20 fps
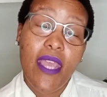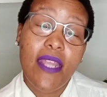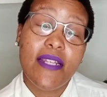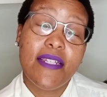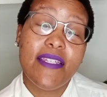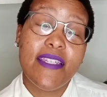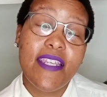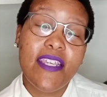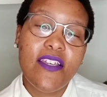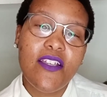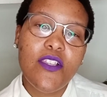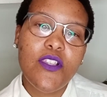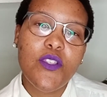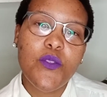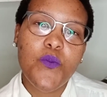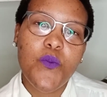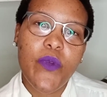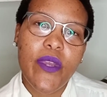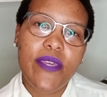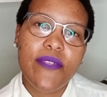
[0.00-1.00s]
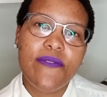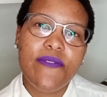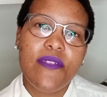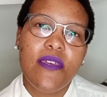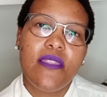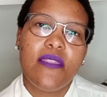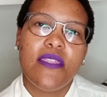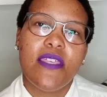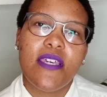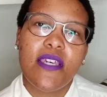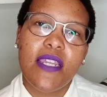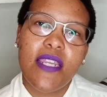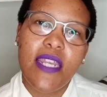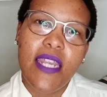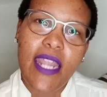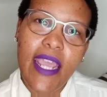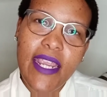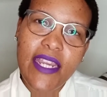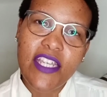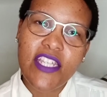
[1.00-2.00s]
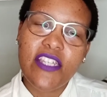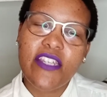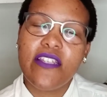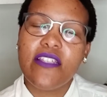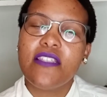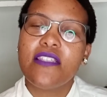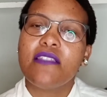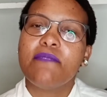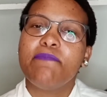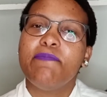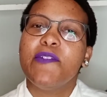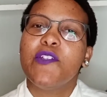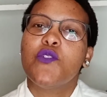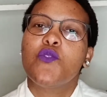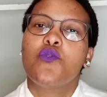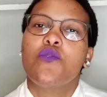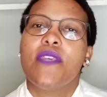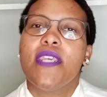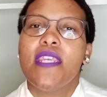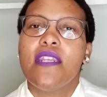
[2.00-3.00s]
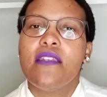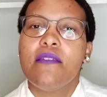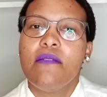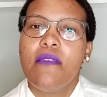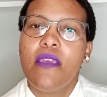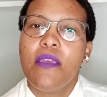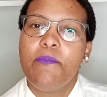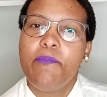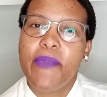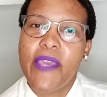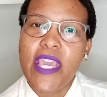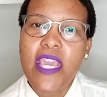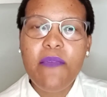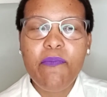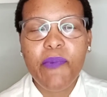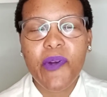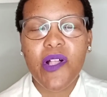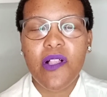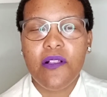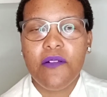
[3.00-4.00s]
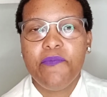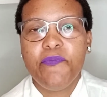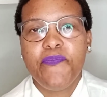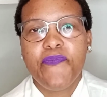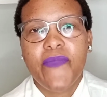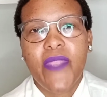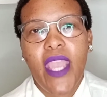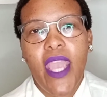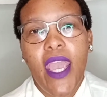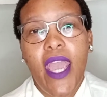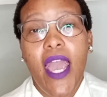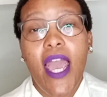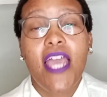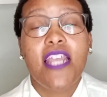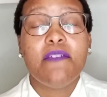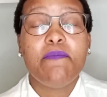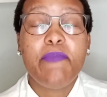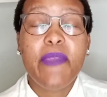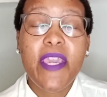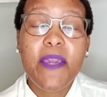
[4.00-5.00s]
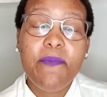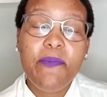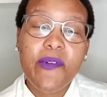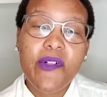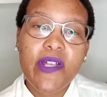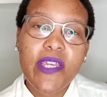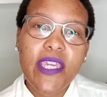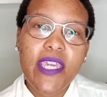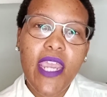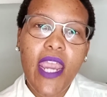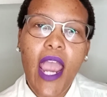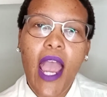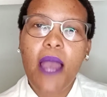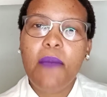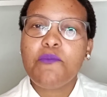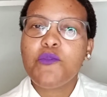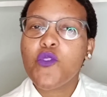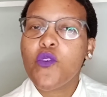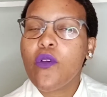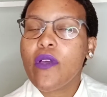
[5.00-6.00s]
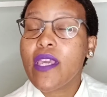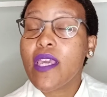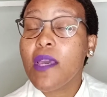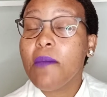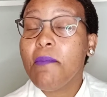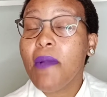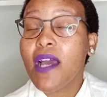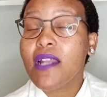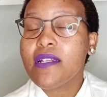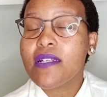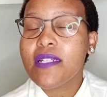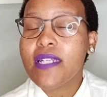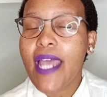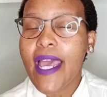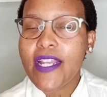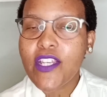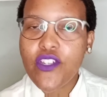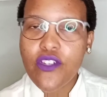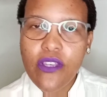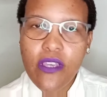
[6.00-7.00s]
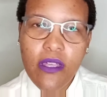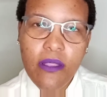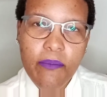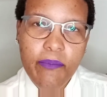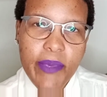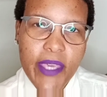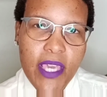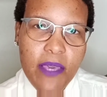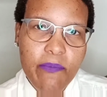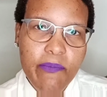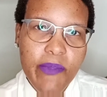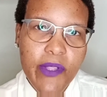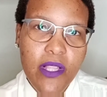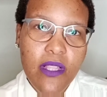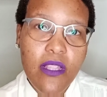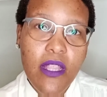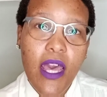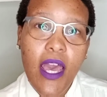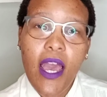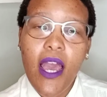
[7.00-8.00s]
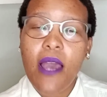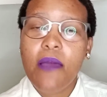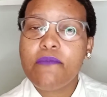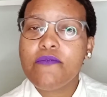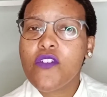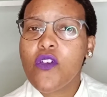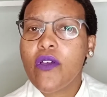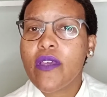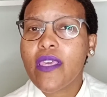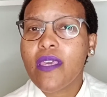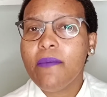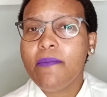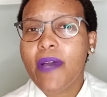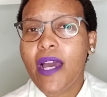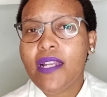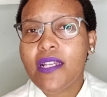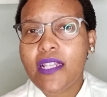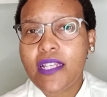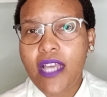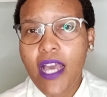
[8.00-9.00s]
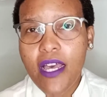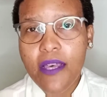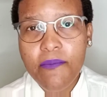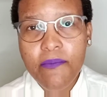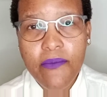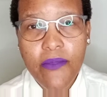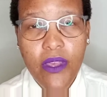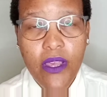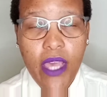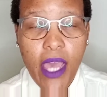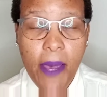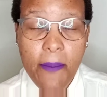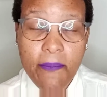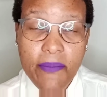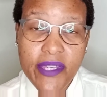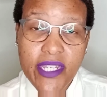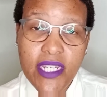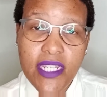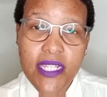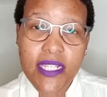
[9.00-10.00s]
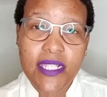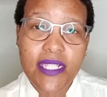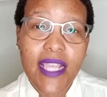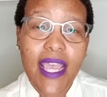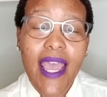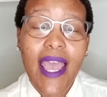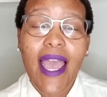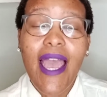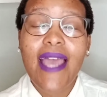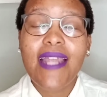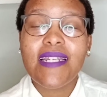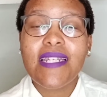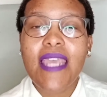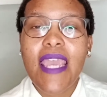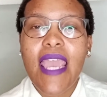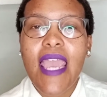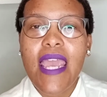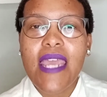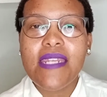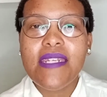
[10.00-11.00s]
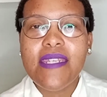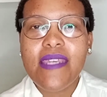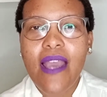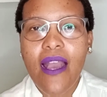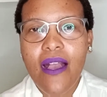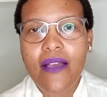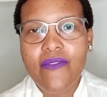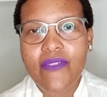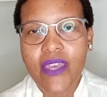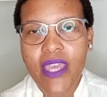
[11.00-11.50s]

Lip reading: deals with the relations between people. And people here, I'm talking about natural people, I'm talking about companies and any other